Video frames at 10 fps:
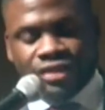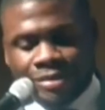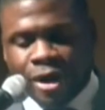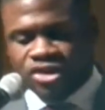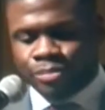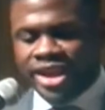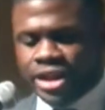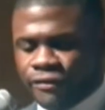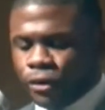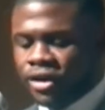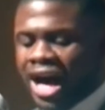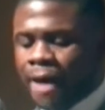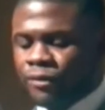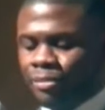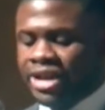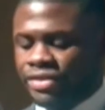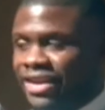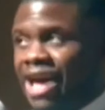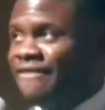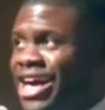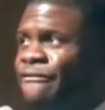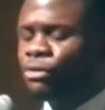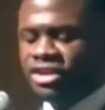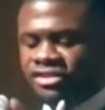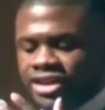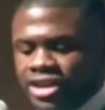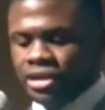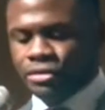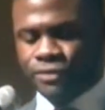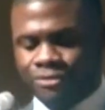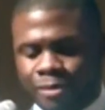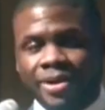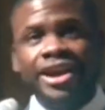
The most meaningful compliment that I've ever received from a